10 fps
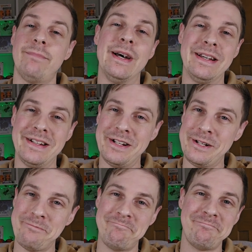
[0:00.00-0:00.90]

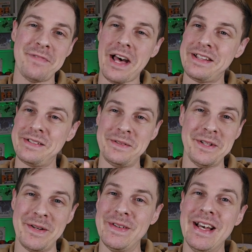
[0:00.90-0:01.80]
I don't
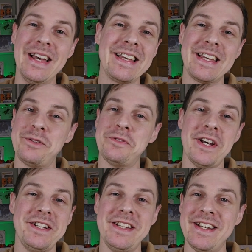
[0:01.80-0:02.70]
know, kid with
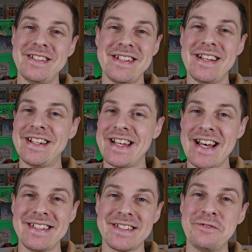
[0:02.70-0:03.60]
ADHD, I
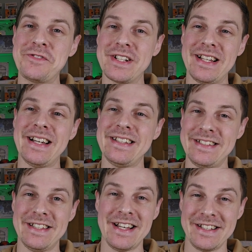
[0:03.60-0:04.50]
guess, something
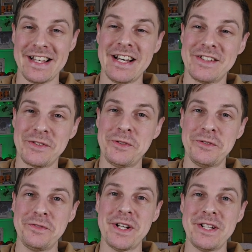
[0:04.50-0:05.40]
like that
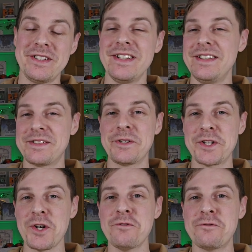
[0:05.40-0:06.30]
sort of energy he's
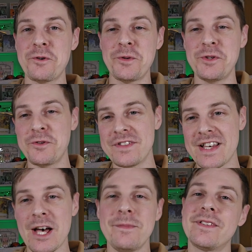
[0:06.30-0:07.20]
got going forward all the
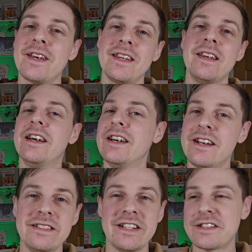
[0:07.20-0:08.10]
time. He's like,
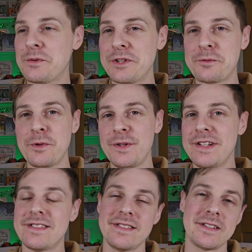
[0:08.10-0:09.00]
let's go and explore
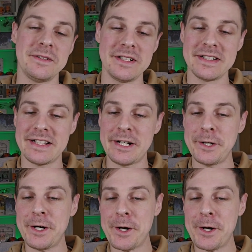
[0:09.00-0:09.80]
this, let's go look at that.